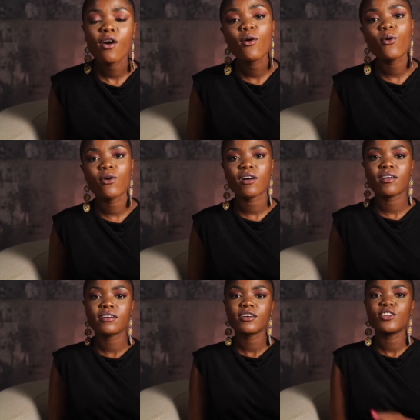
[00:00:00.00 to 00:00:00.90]

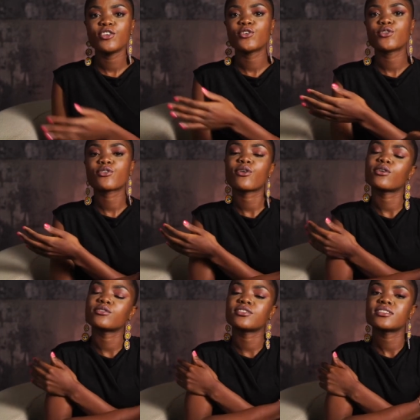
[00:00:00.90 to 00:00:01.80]
or you could
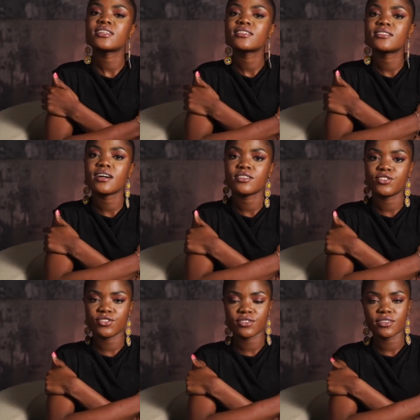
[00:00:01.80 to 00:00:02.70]
cross and
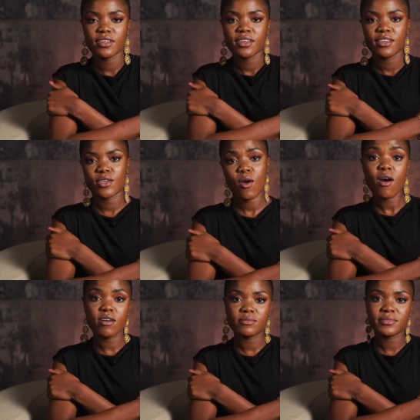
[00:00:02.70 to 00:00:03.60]
touch your
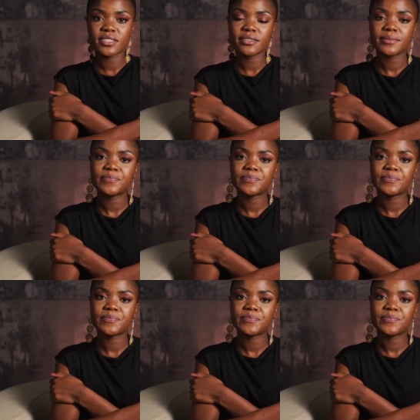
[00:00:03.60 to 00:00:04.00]
arms.